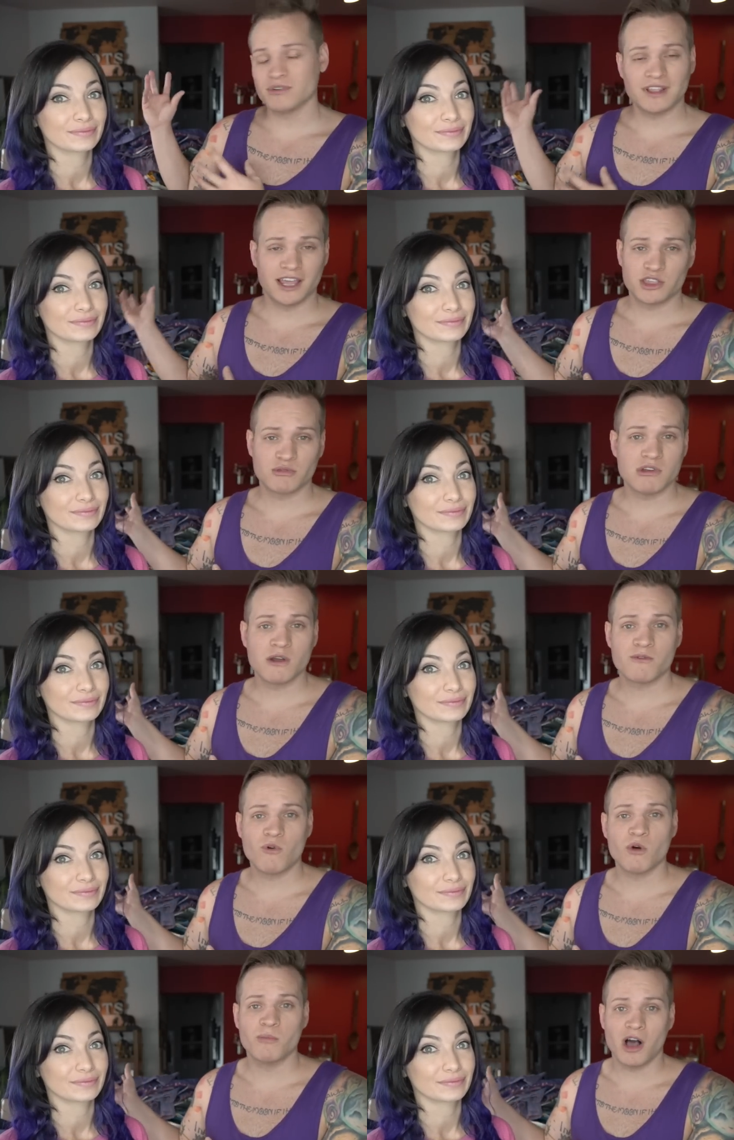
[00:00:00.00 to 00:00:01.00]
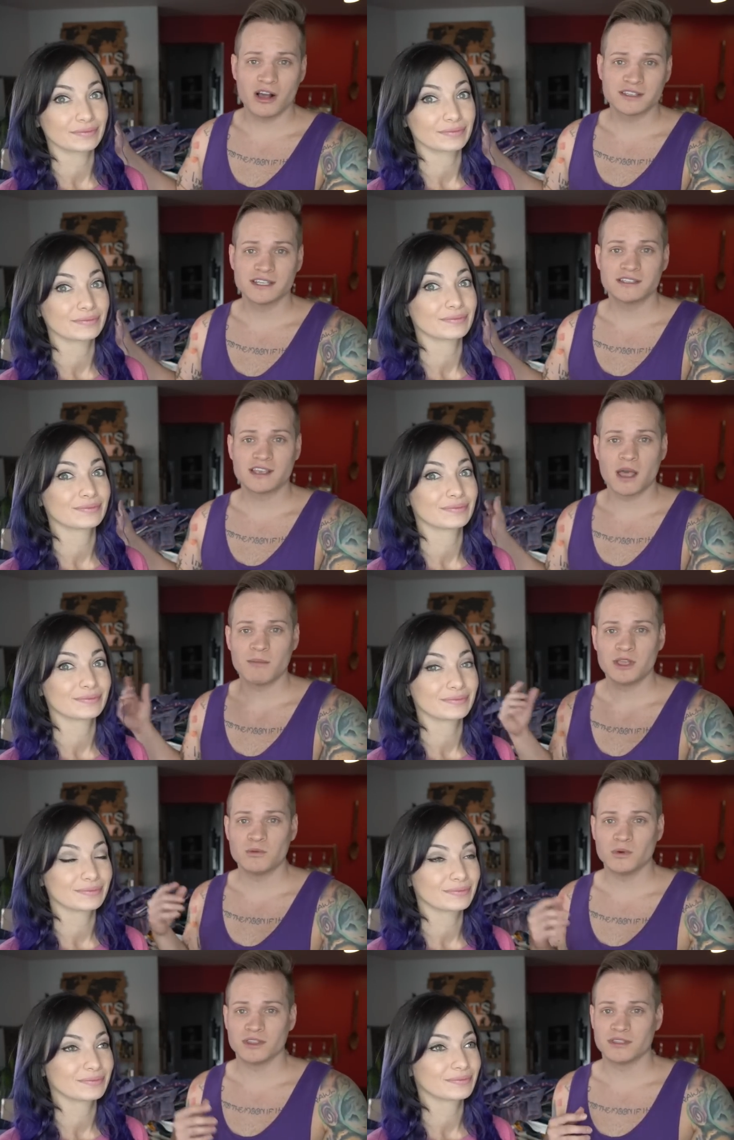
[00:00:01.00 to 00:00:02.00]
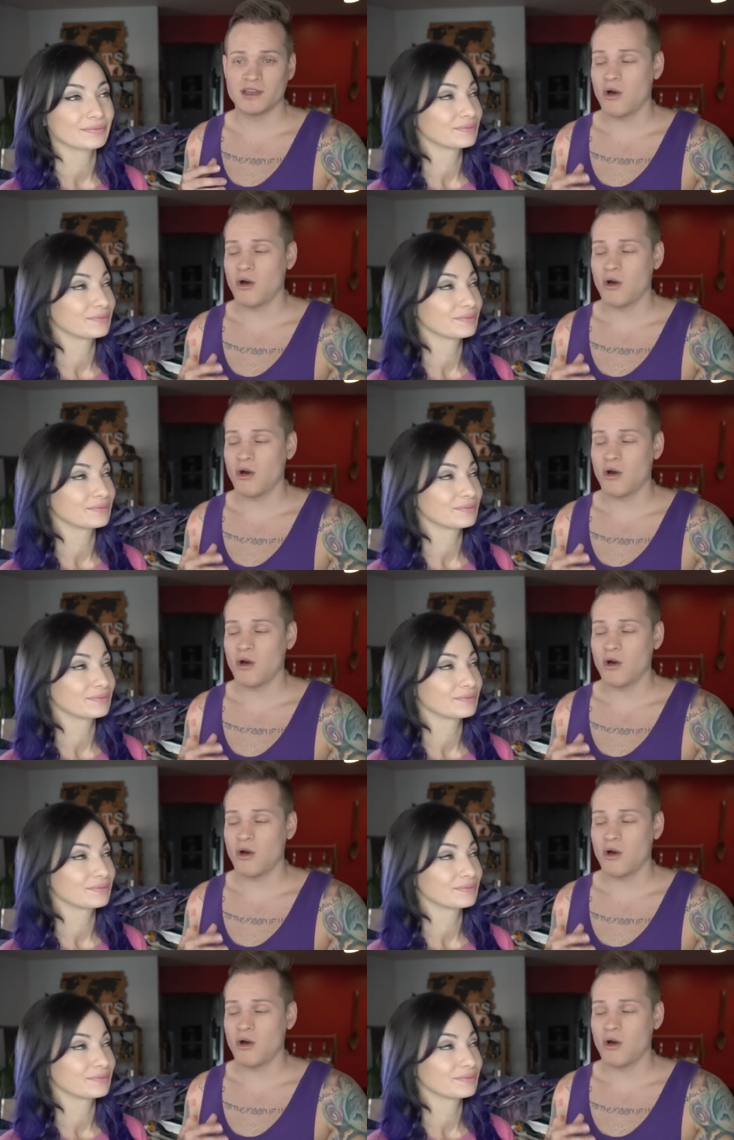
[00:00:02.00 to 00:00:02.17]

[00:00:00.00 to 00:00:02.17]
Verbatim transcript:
Speaker 1: like three or four boxes coming with